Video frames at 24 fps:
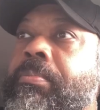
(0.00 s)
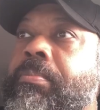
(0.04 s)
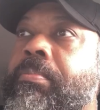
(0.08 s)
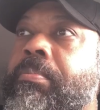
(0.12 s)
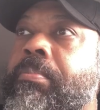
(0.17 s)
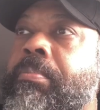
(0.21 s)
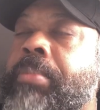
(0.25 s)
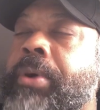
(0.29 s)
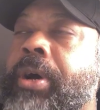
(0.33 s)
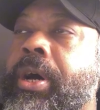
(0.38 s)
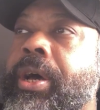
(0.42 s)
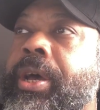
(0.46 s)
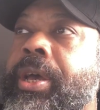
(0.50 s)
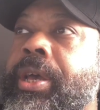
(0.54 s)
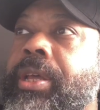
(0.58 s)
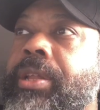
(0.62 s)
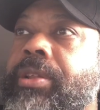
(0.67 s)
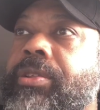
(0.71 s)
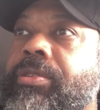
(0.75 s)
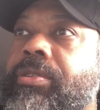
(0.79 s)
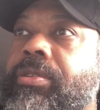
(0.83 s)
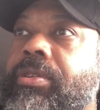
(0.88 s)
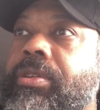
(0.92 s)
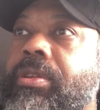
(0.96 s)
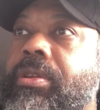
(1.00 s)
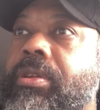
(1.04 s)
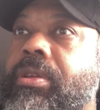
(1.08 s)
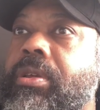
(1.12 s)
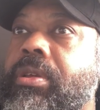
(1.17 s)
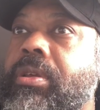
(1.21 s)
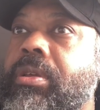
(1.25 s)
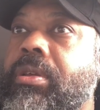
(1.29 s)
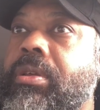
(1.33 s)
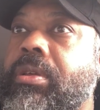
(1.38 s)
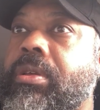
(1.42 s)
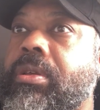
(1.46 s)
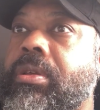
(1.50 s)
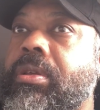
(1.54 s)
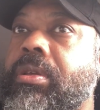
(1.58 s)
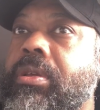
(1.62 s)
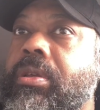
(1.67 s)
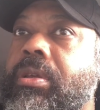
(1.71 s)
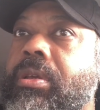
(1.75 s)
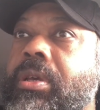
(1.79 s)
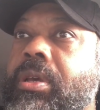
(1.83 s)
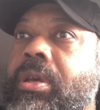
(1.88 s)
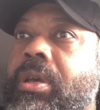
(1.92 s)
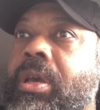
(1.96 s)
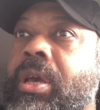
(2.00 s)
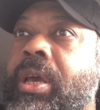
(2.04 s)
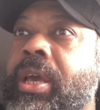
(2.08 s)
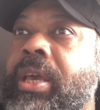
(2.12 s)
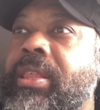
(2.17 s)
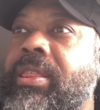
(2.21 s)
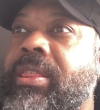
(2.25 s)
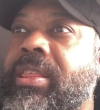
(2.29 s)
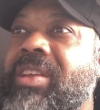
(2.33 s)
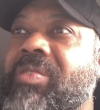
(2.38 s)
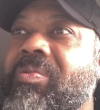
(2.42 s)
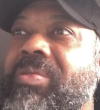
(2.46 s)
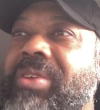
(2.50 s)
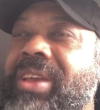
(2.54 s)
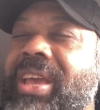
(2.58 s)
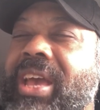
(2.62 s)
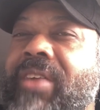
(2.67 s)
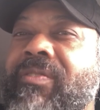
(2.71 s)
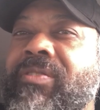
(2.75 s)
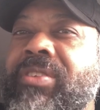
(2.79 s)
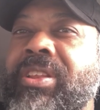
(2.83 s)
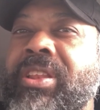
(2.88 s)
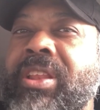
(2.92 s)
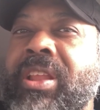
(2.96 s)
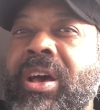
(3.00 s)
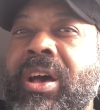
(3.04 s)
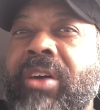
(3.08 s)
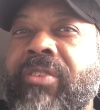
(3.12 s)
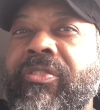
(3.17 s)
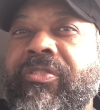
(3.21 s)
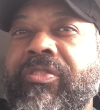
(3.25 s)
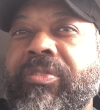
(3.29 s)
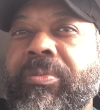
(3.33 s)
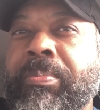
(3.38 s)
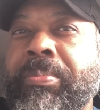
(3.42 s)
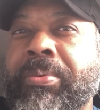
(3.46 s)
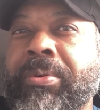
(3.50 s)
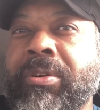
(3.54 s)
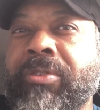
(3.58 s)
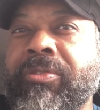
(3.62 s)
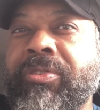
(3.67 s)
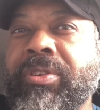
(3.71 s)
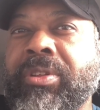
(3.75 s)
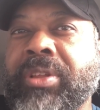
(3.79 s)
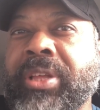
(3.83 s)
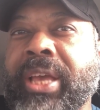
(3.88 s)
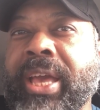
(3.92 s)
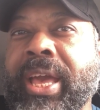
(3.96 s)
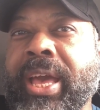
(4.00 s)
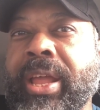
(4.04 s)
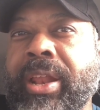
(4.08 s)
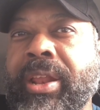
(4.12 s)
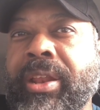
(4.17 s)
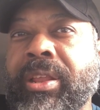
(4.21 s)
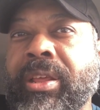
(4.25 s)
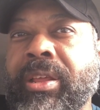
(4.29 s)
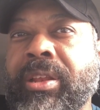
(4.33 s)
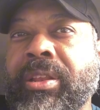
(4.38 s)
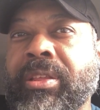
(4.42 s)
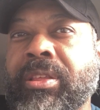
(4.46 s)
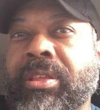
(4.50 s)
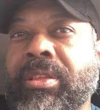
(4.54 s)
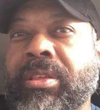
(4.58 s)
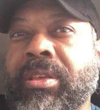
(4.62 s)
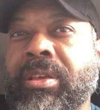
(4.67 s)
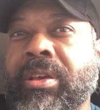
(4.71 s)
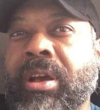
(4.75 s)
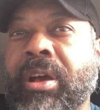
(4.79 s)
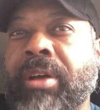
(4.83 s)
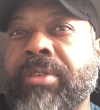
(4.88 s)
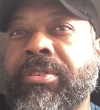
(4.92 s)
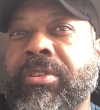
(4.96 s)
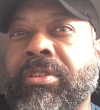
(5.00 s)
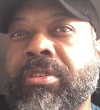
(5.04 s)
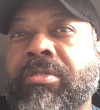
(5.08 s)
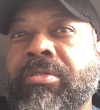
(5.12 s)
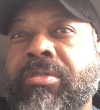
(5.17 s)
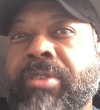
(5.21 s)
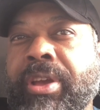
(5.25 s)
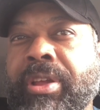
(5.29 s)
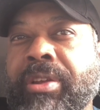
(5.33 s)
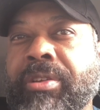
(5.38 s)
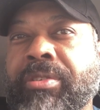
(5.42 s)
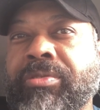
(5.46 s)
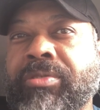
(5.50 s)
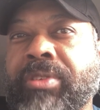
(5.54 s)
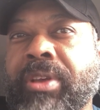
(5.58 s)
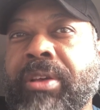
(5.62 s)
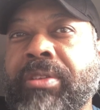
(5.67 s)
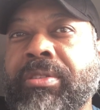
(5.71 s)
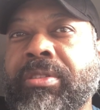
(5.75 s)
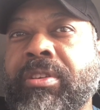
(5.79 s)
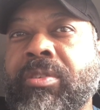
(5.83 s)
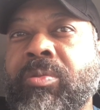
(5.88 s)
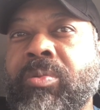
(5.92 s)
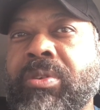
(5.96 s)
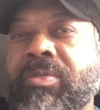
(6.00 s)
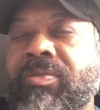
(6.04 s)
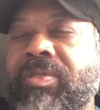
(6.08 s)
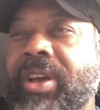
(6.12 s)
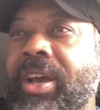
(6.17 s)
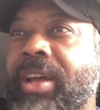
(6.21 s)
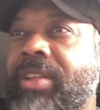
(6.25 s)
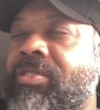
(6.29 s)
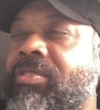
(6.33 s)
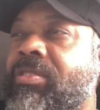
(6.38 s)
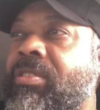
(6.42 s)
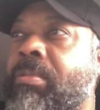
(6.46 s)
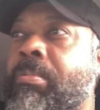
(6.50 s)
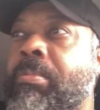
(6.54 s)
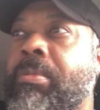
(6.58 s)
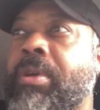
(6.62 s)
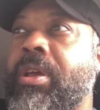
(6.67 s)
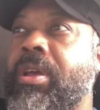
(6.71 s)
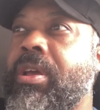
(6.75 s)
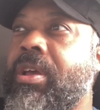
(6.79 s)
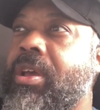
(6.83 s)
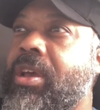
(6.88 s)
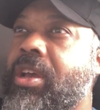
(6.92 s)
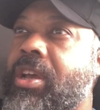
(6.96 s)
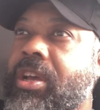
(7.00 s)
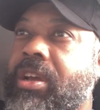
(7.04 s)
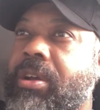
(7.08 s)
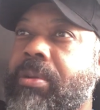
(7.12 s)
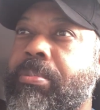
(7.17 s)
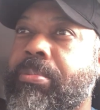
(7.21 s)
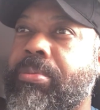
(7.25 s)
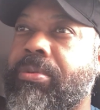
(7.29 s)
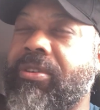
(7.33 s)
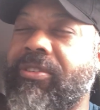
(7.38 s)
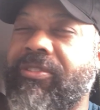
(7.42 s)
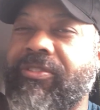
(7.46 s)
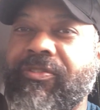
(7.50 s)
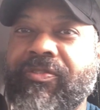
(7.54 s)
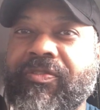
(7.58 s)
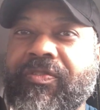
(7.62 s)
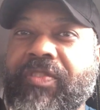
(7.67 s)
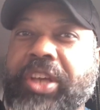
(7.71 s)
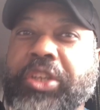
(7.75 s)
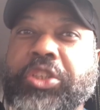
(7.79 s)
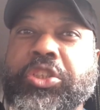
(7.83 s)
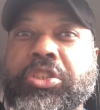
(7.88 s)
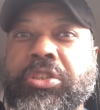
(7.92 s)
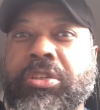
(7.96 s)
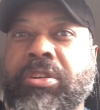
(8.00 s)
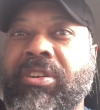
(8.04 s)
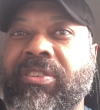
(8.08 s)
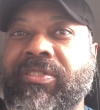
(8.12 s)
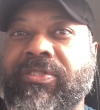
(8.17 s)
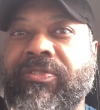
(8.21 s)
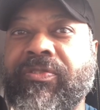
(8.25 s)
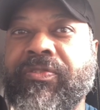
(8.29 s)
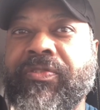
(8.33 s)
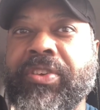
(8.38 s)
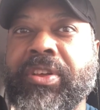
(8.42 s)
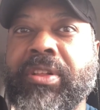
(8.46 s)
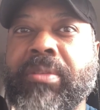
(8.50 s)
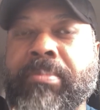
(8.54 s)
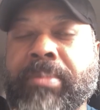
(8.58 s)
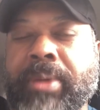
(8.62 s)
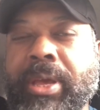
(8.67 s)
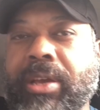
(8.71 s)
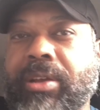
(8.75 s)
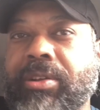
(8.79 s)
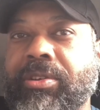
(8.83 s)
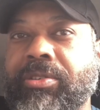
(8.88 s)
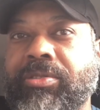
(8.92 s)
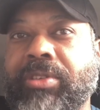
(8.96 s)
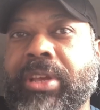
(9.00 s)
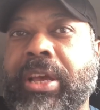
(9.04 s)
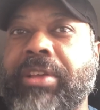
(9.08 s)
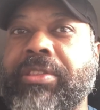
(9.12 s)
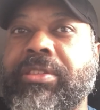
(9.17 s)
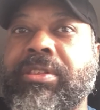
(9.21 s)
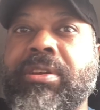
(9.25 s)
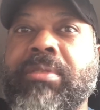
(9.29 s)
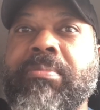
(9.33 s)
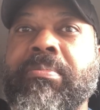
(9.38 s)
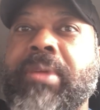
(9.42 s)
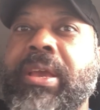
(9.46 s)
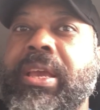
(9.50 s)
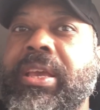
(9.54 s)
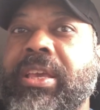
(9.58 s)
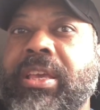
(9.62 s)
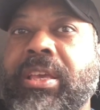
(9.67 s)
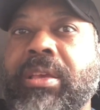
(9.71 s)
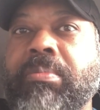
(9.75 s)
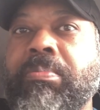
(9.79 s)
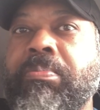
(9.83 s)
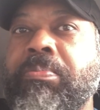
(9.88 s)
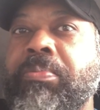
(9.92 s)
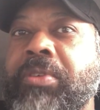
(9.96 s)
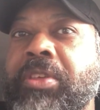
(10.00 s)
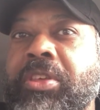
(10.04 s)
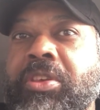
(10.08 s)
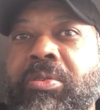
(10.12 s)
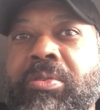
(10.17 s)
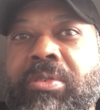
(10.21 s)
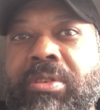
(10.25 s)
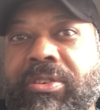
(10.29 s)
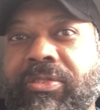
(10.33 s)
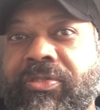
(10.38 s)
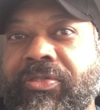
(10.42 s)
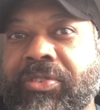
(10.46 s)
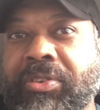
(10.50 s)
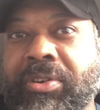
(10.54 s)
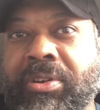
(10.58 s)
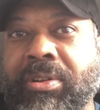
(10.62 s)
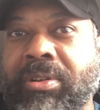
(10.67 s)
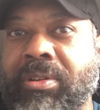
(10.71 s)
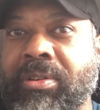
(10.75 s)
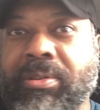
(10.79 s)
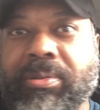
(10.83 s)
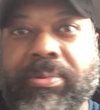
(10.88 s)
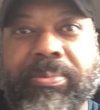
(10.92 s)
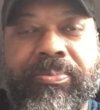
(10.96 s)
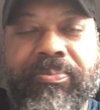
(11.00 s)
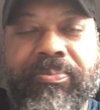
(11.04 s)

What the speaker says: But I think we have enough perfectly edited content creators out there. We've got some professional filmmakers out there making beautiful